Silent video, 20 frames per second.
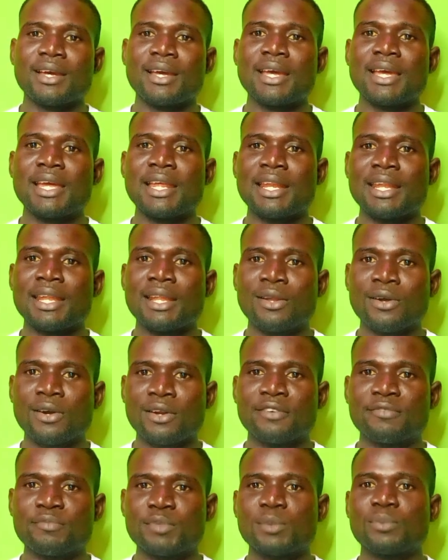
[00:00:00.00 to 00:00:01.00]
a lot
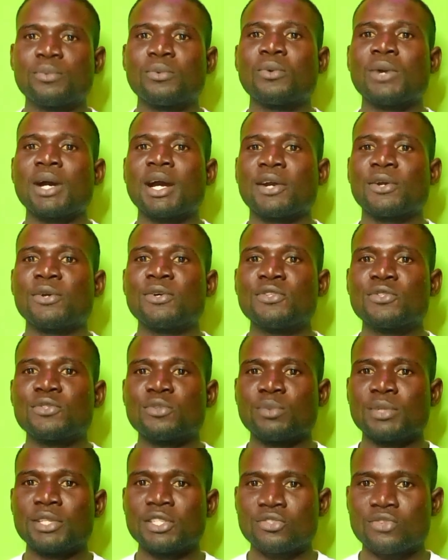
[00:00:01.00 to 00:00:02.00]
of people are going
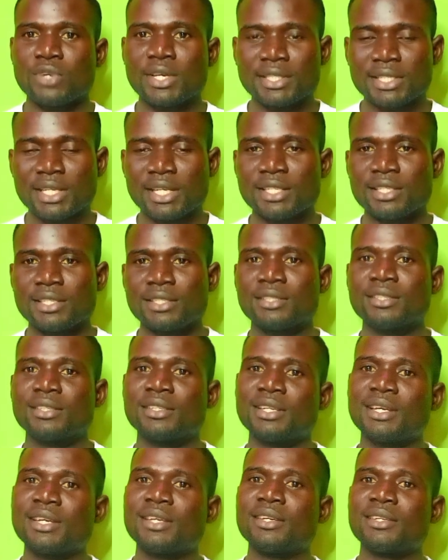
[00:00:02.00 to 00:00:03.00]
to be interested in,
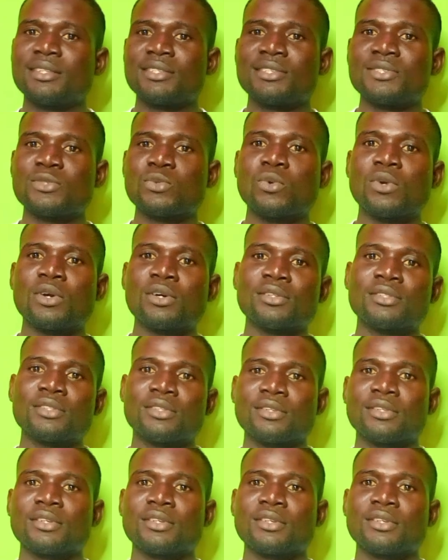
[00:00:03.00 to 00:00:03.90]
then it is worth